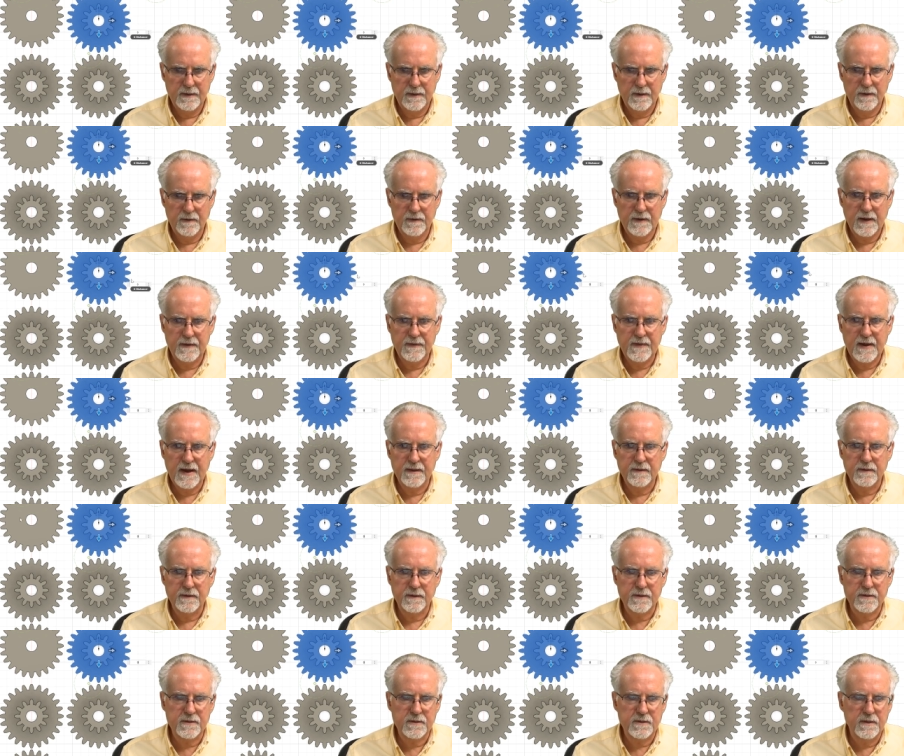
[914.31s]
Okay, that
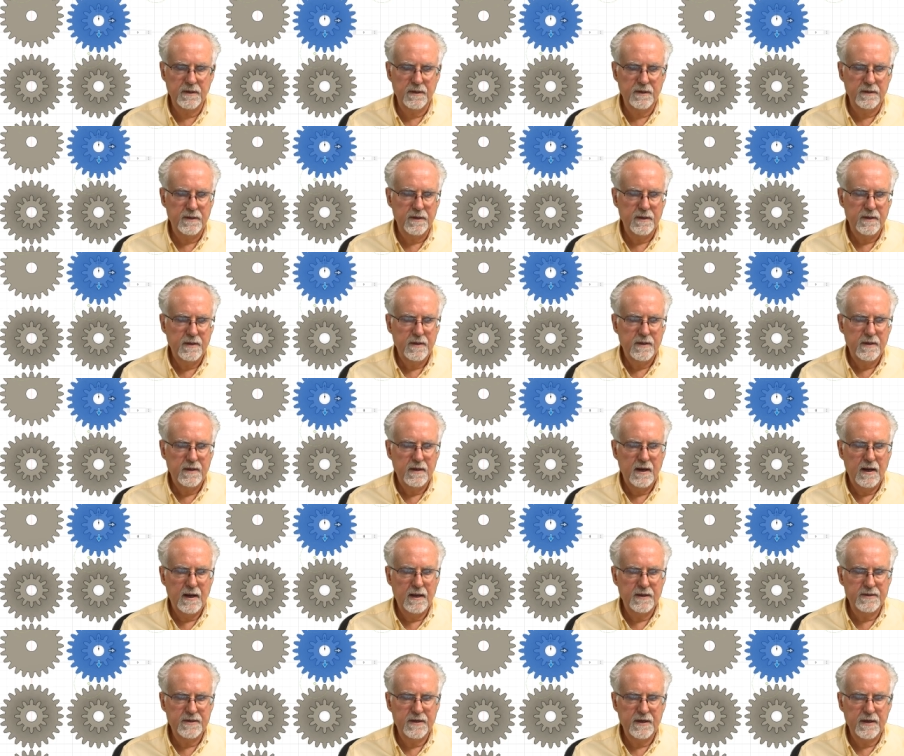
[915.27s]
looks good.
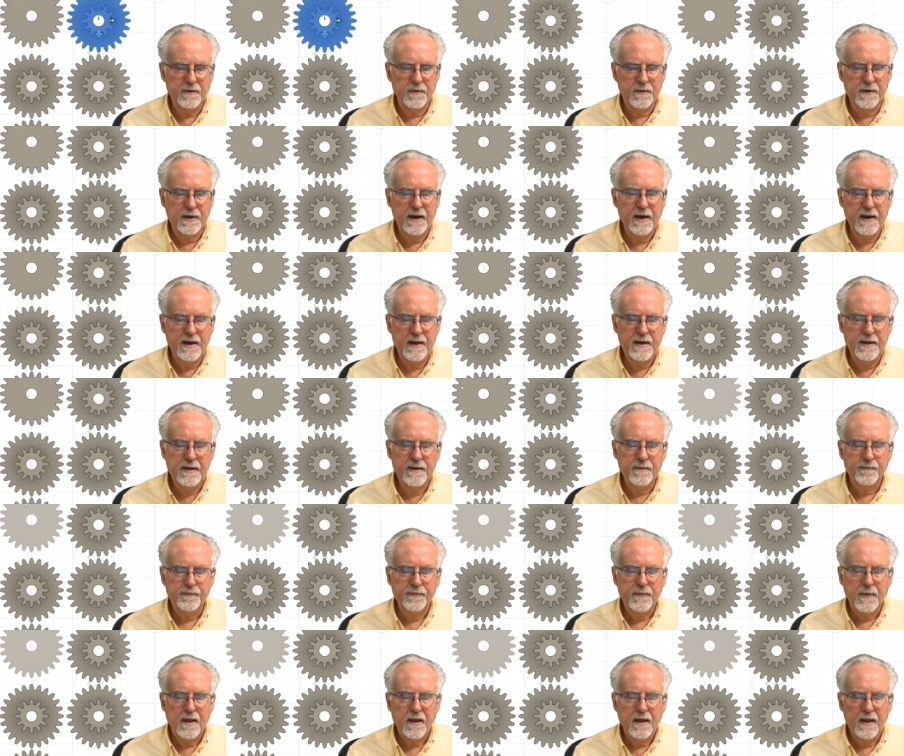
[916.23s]
I'll say OK.
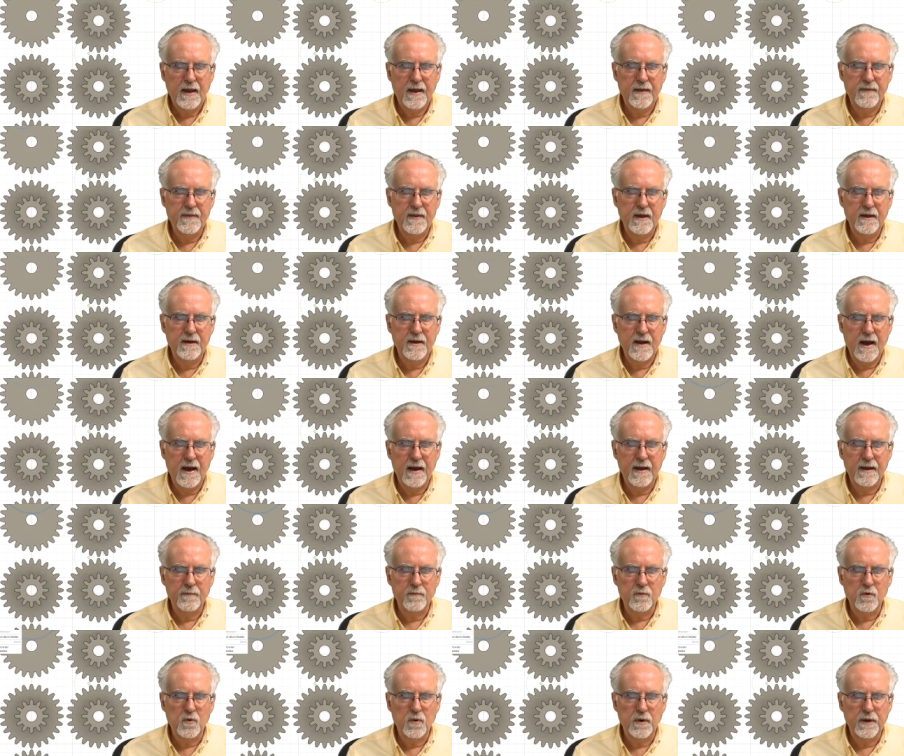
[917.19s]
And then I
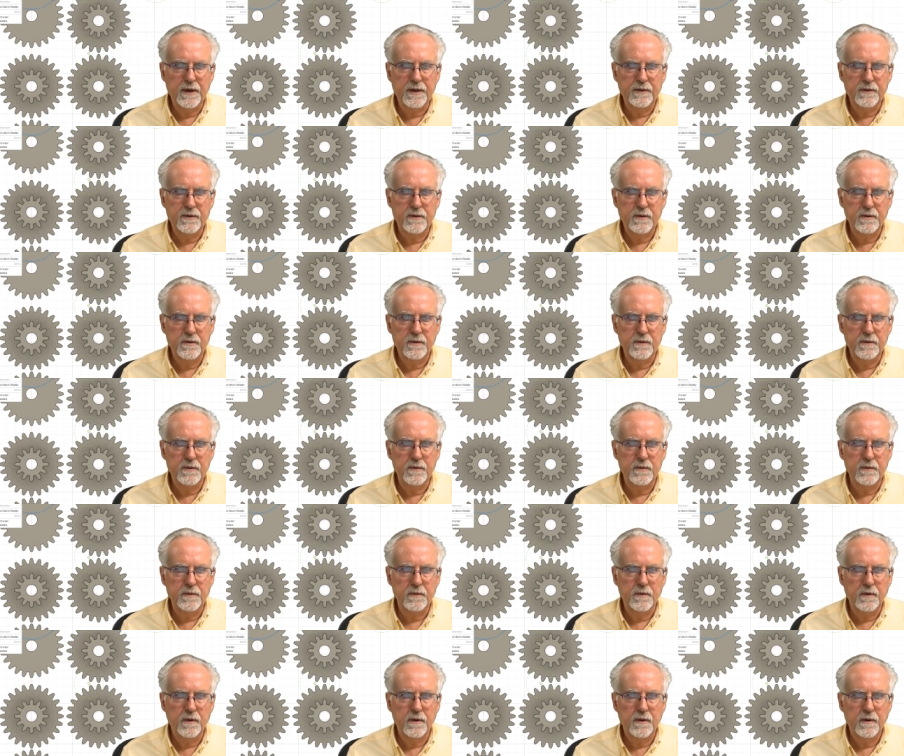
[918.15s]
am going
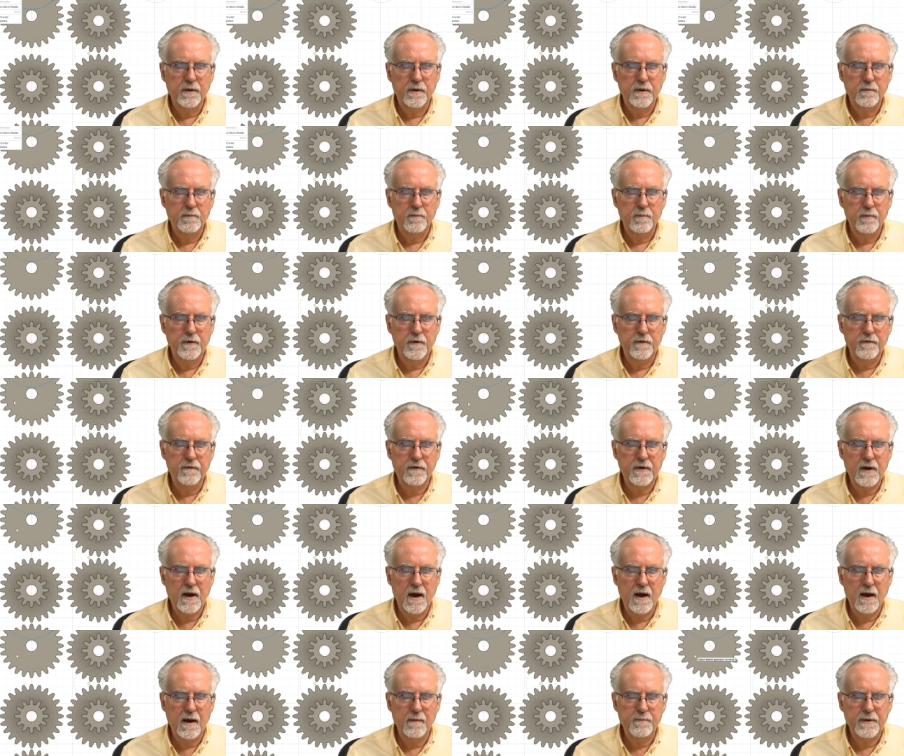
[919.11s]
to move
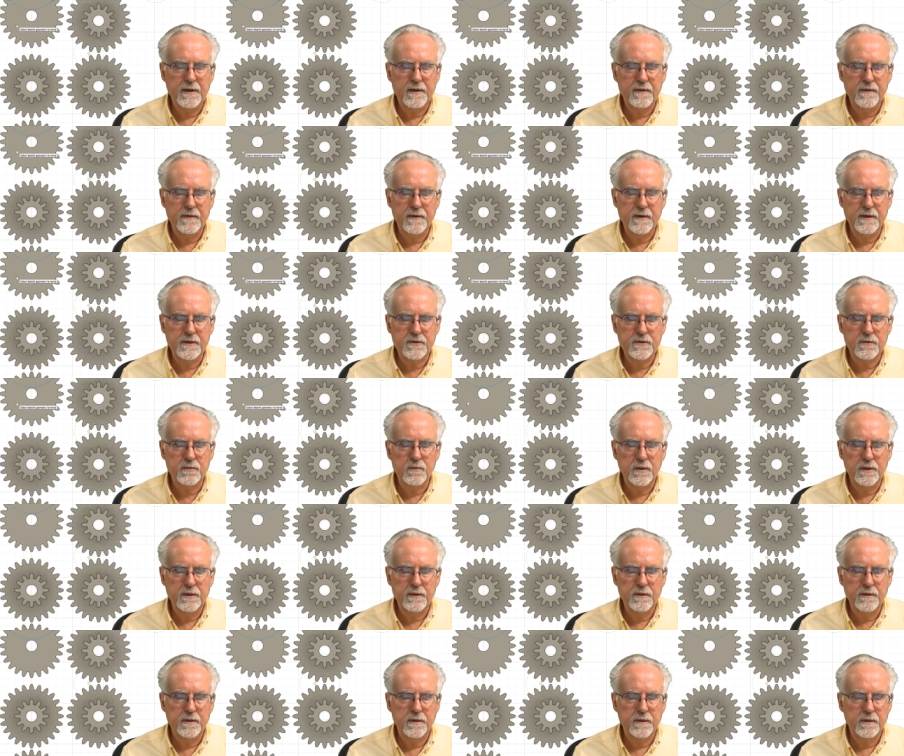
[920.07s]
copy this
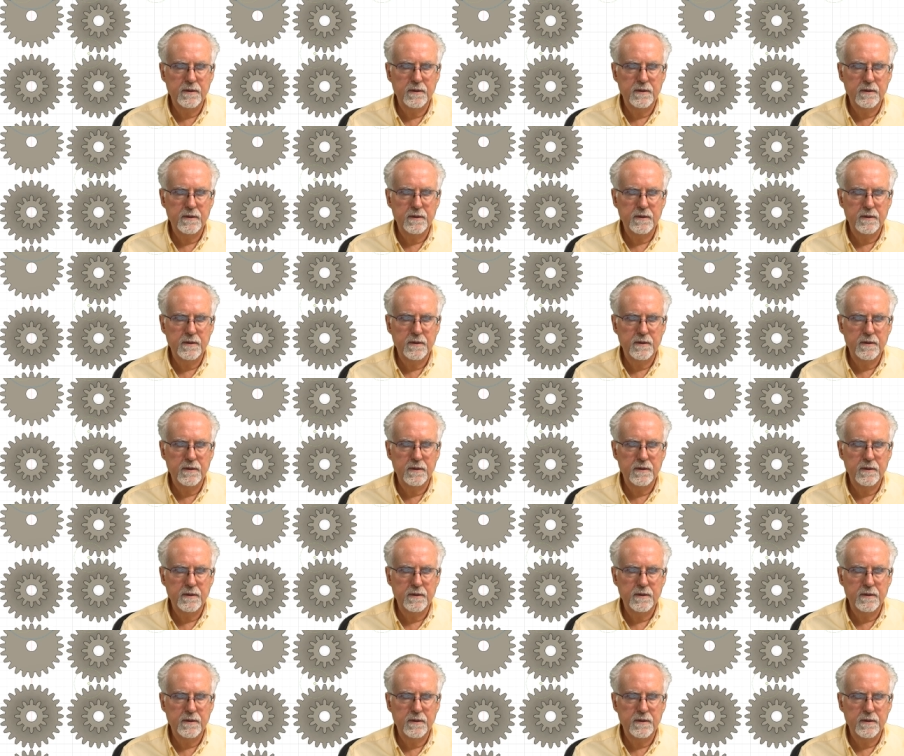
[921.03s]
one.